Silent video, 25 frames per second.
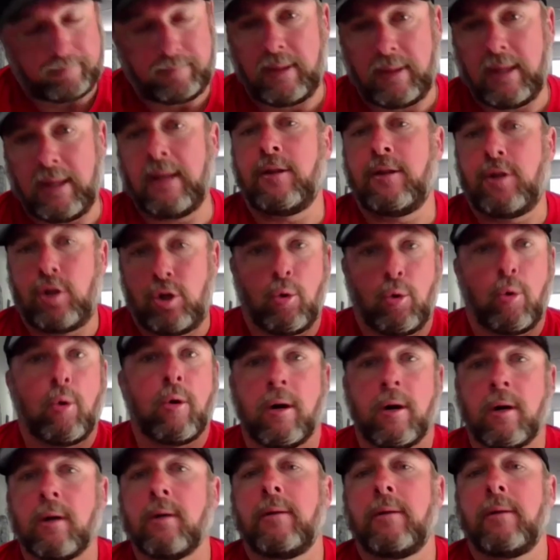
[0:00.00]

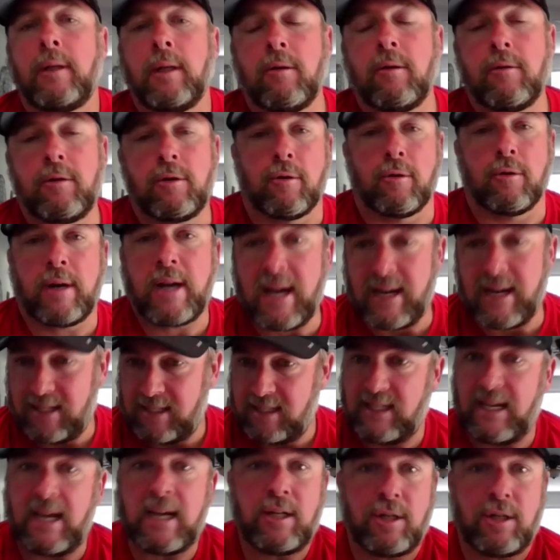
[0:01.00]
your, you know, your kind of
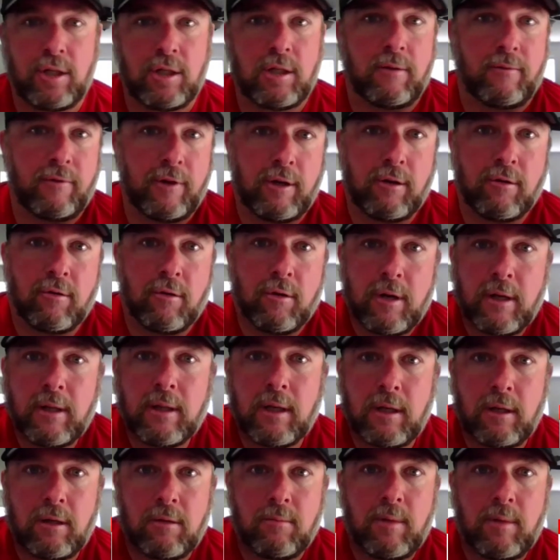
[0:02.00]
stages of recruiting
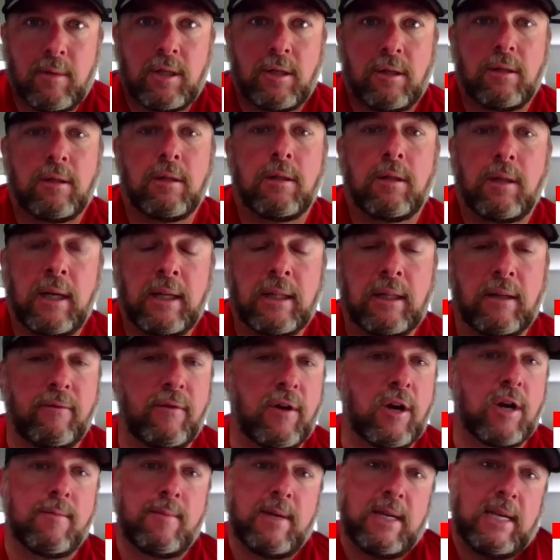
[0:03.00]
that you mentioned at the
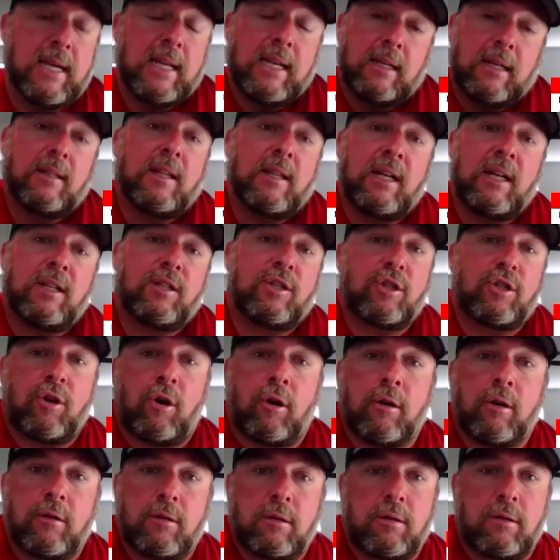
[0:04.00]
very beginning, then it
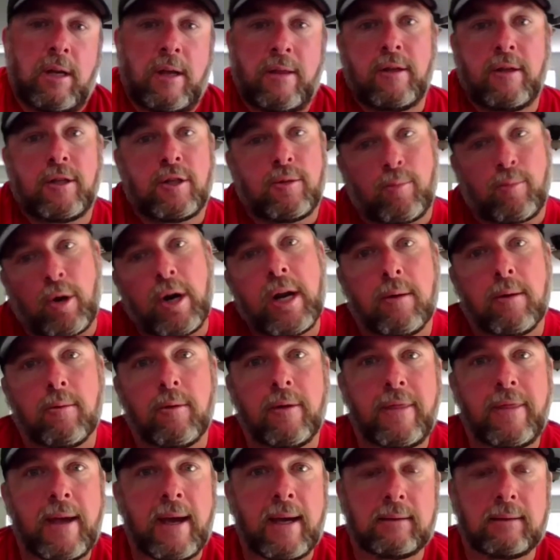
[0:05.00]
starts in the spring
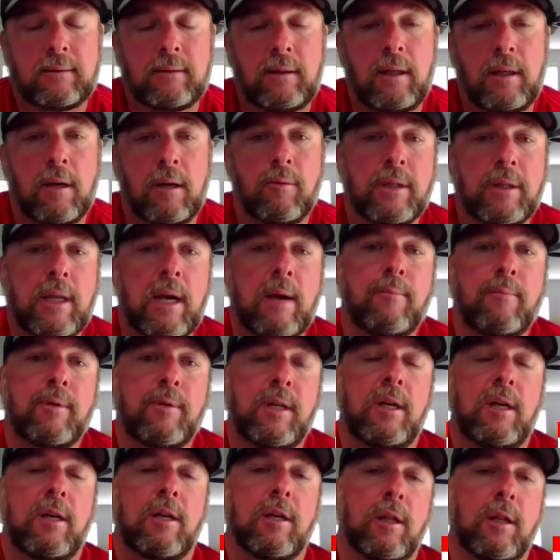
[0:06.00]
with that, you know, with that
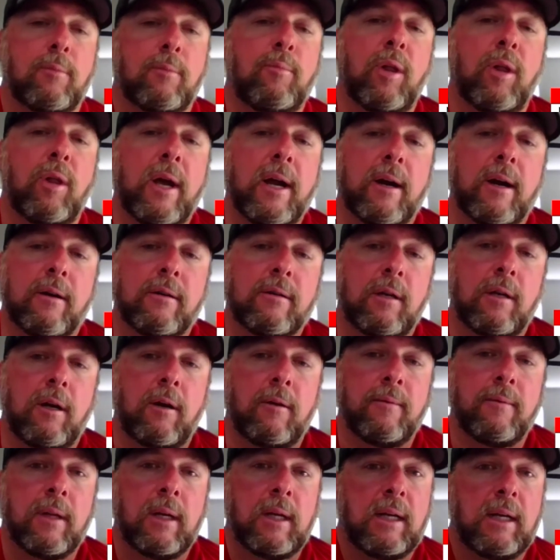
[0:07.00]
particular player.
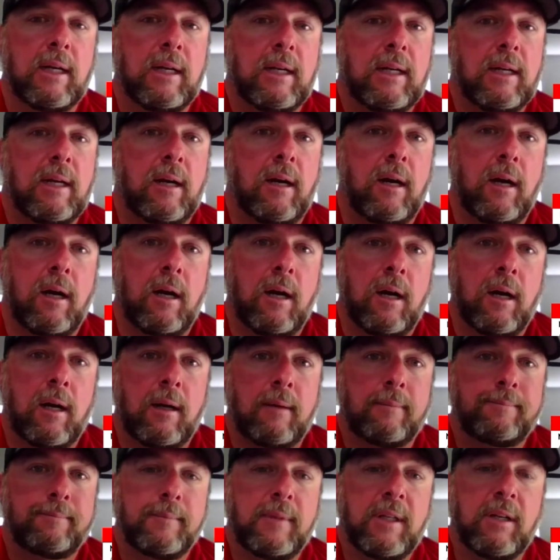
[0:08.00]
So,
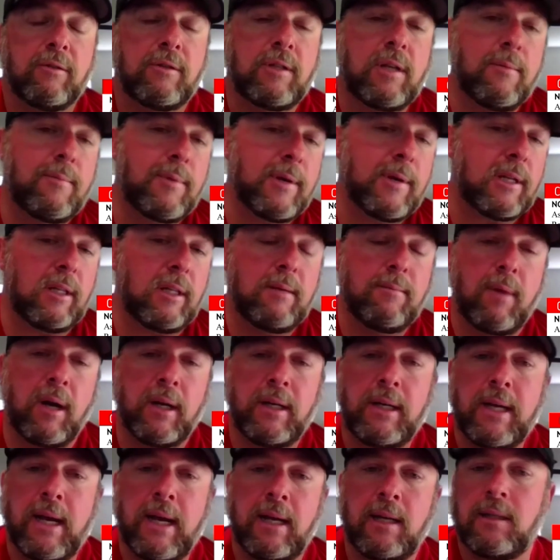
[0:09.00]
you know, typically
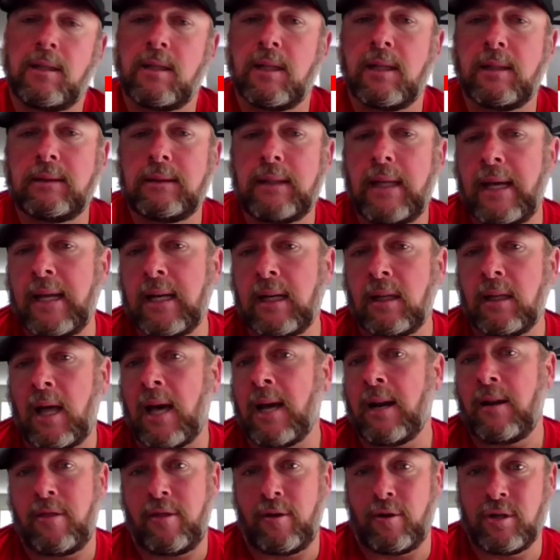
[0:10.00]
Mondays and a
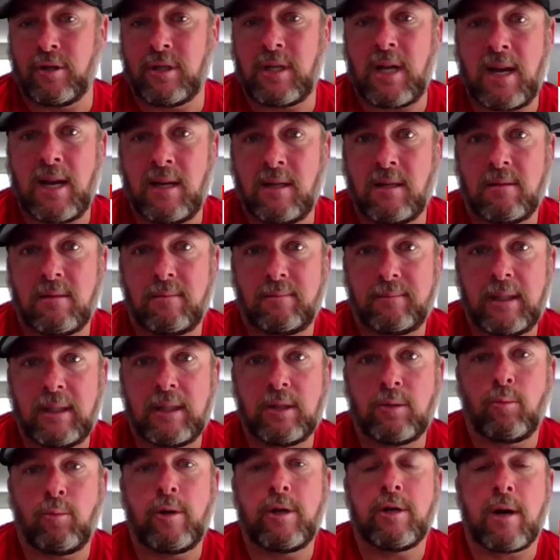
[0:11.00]
lot of Thursdays
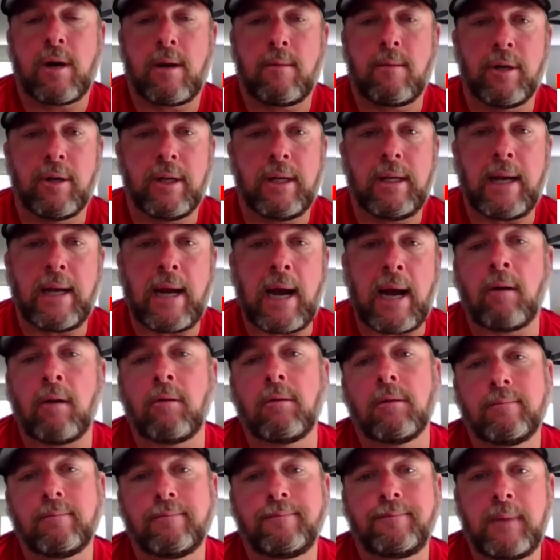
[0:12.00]
is when you're able to get out.
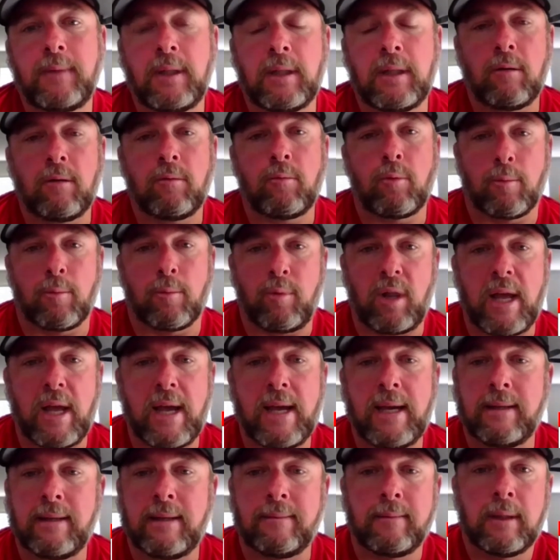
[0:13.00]
You know, we're
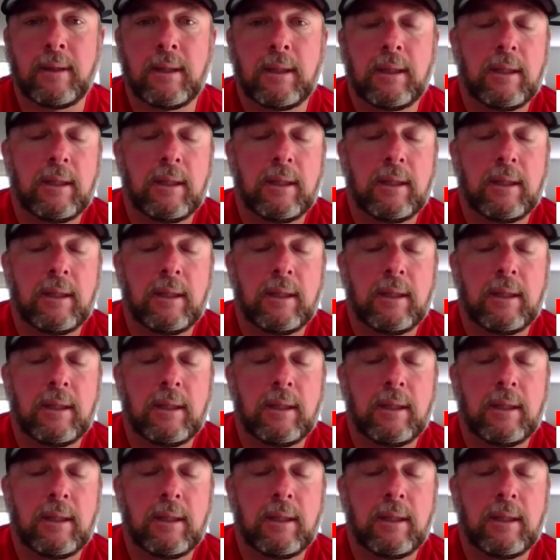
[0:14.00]
playing